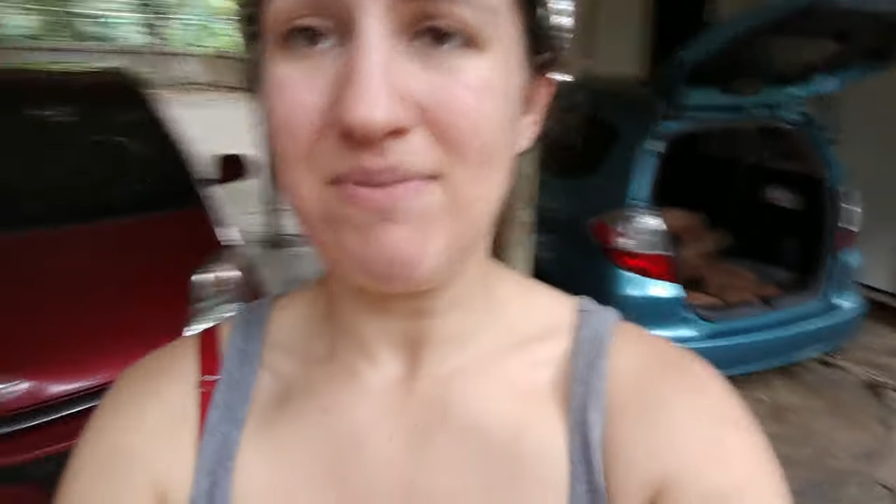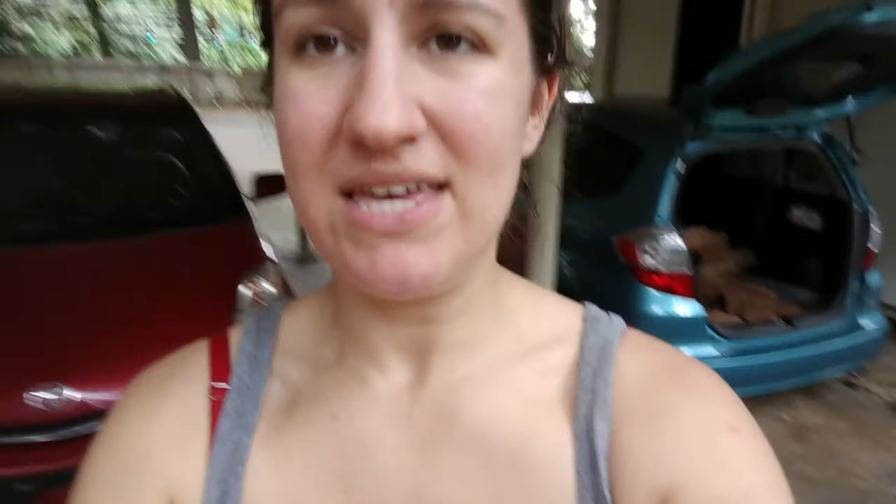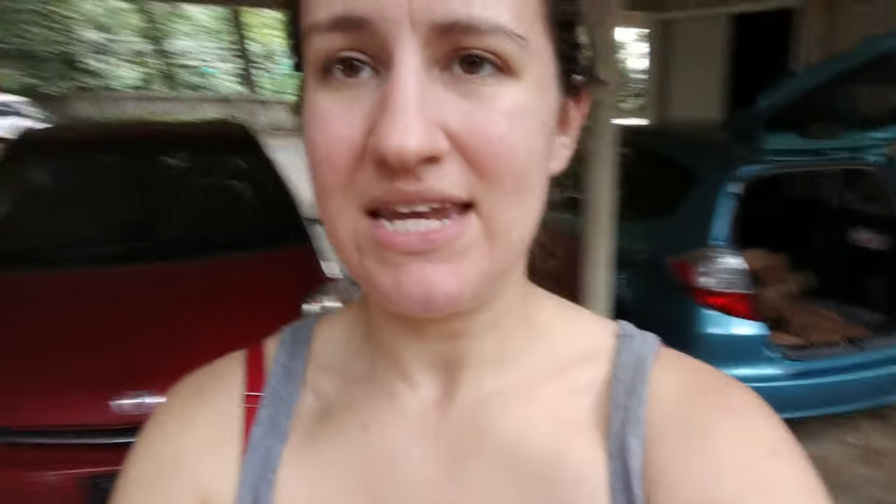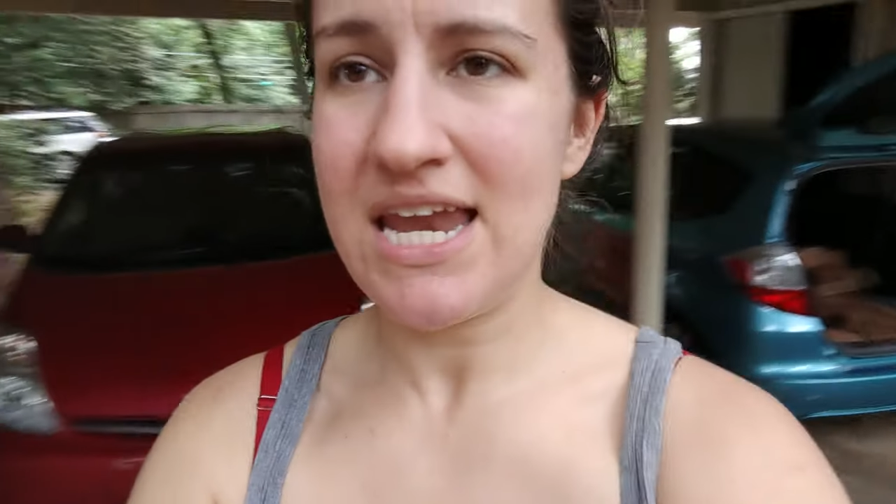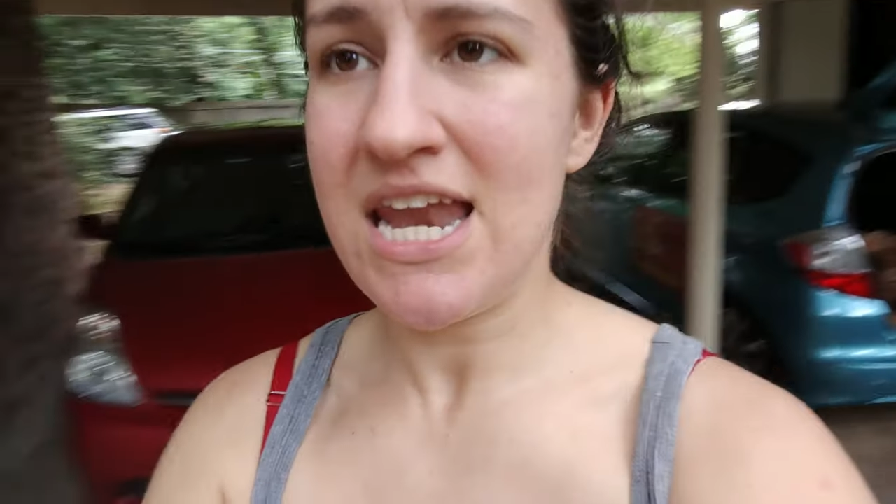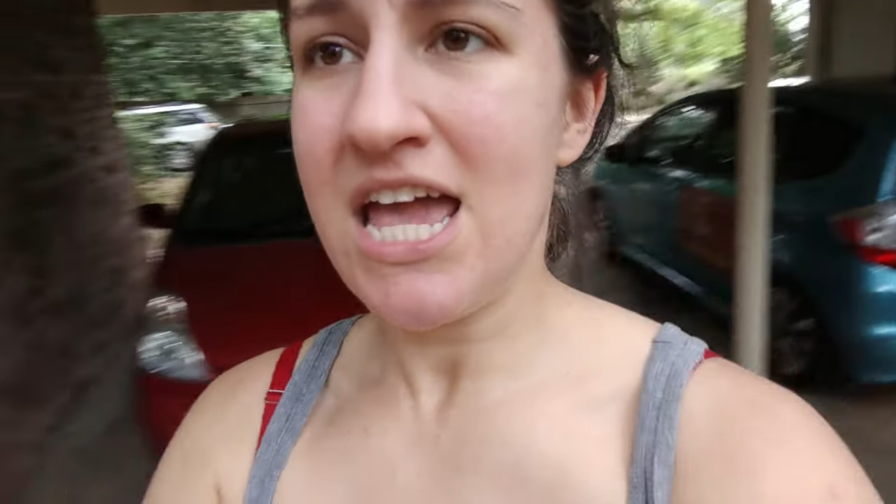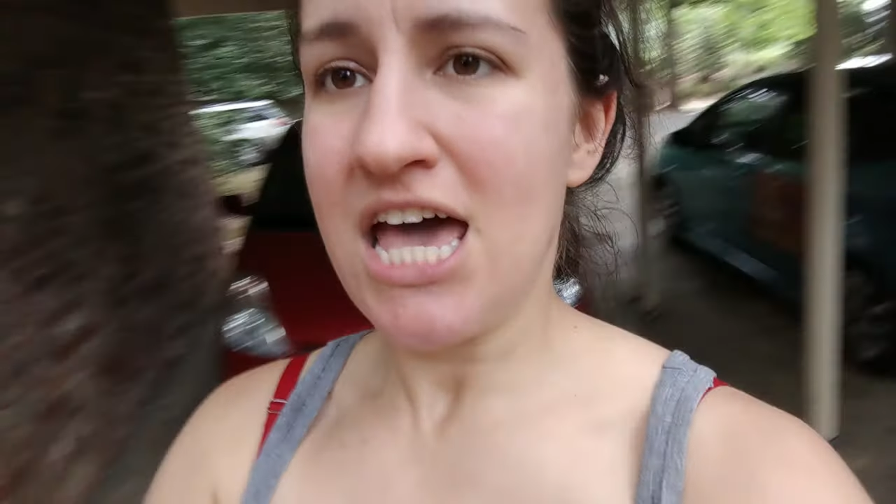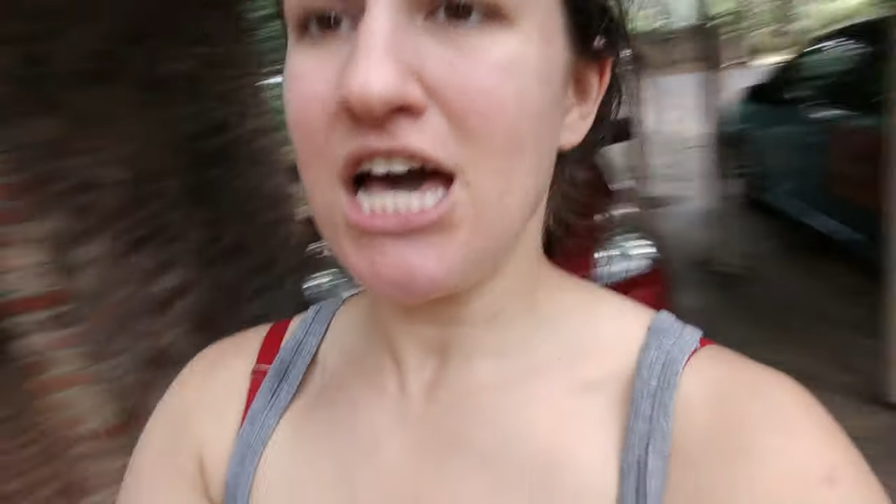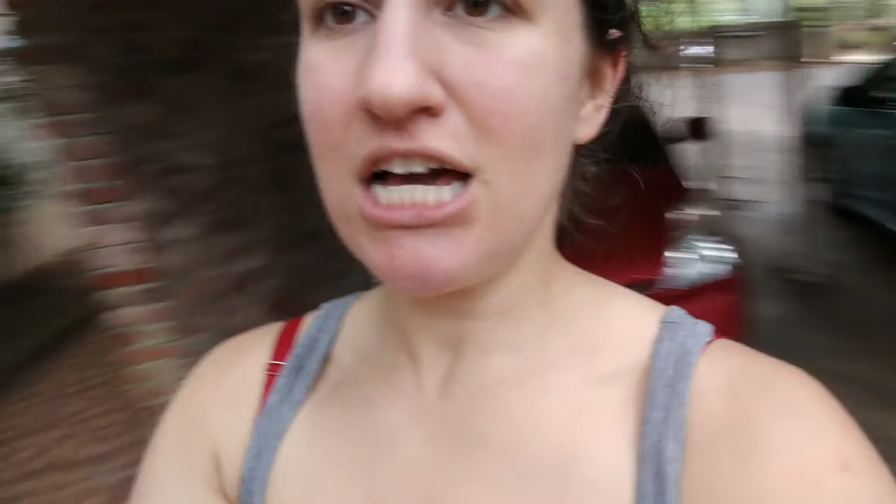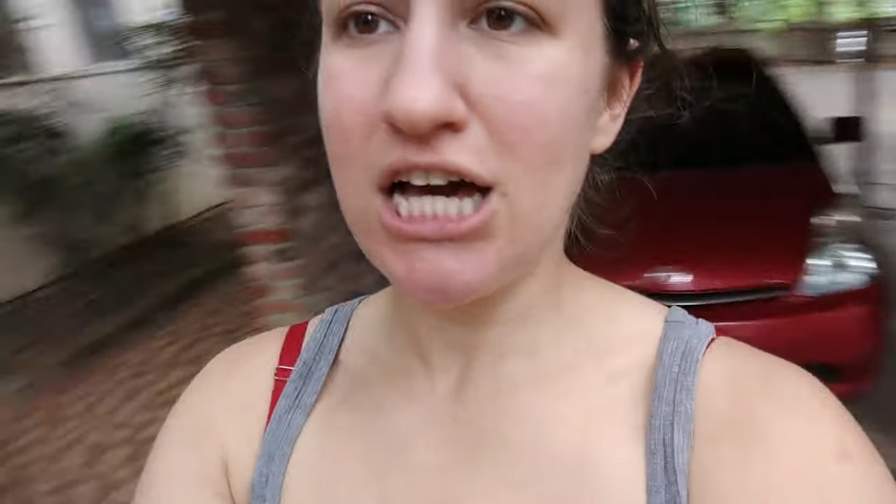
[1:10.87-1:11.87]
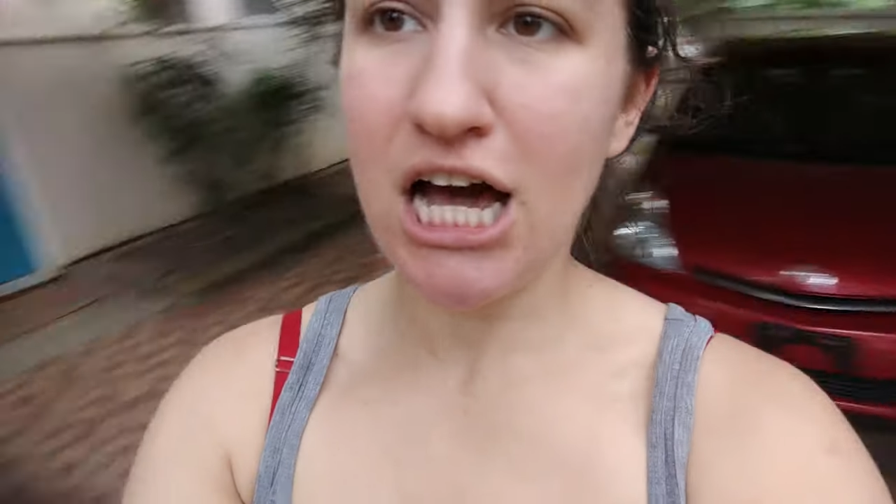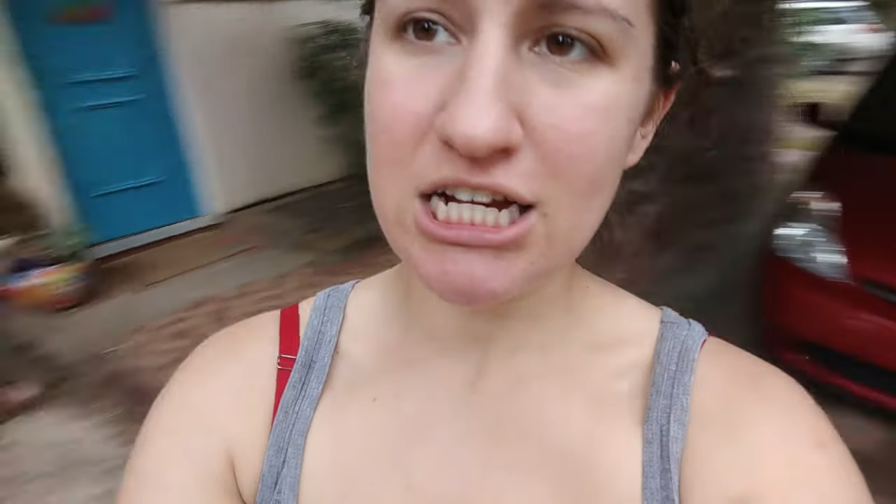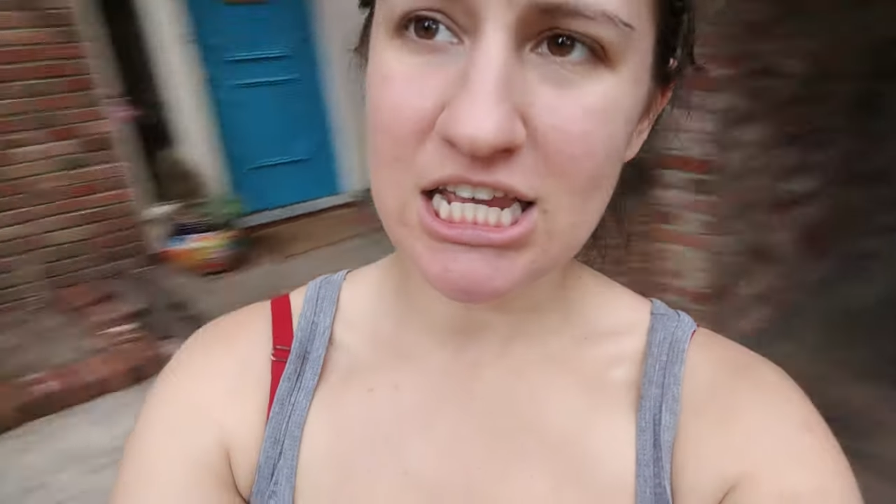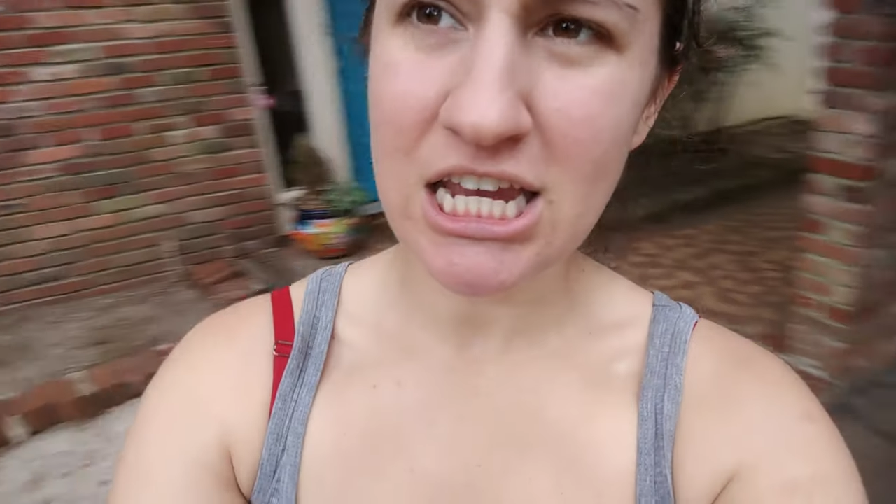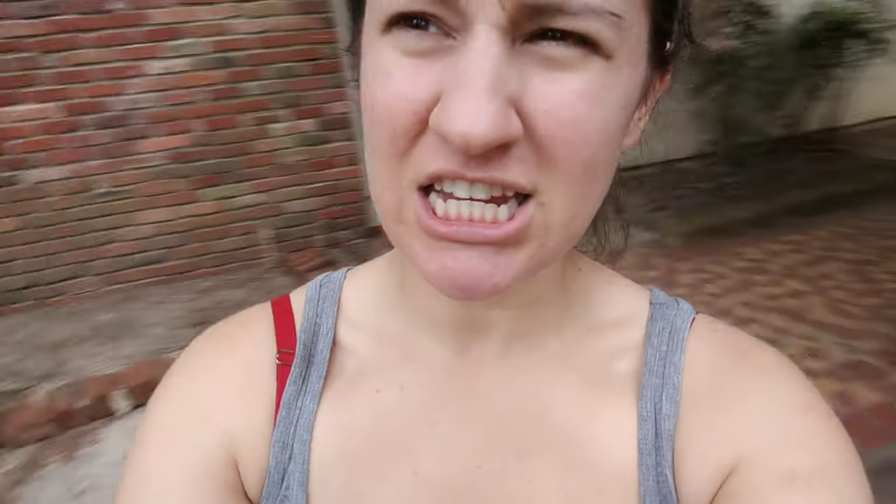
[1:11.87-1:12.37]
building a
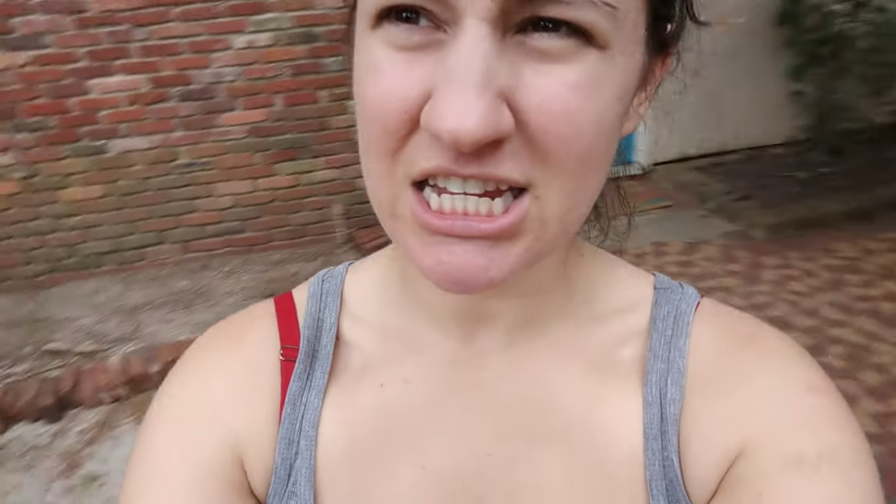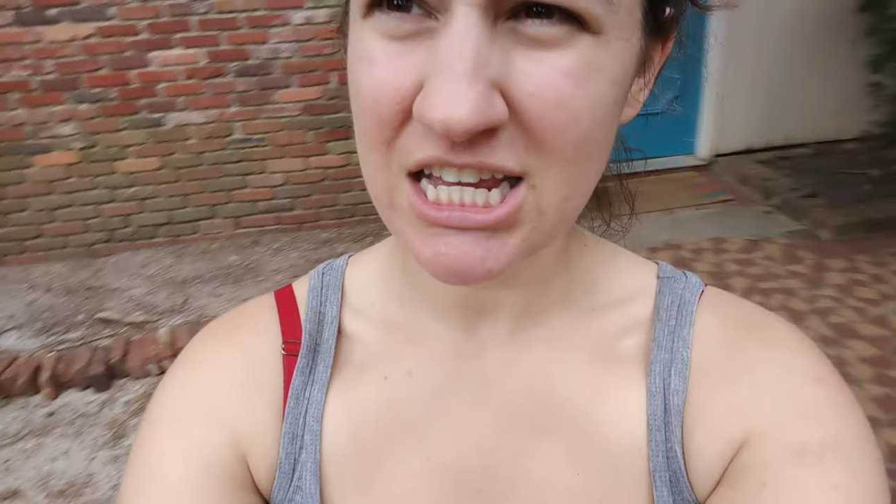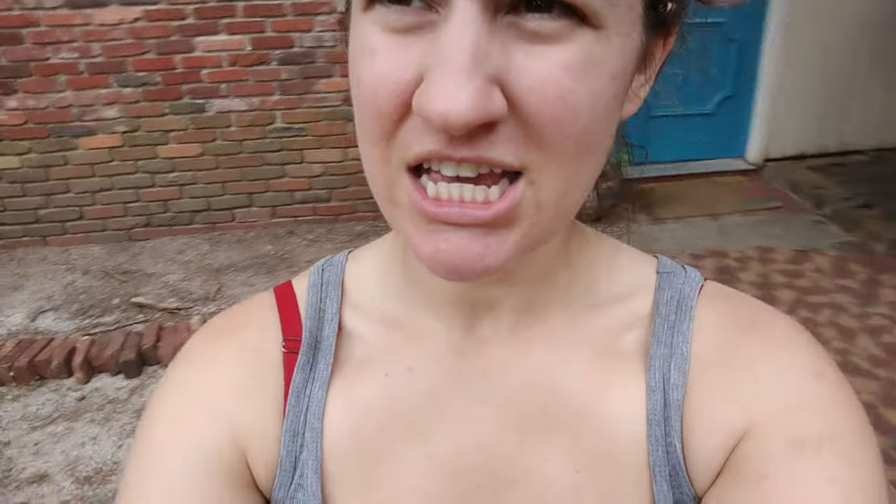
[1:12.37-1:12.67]
garden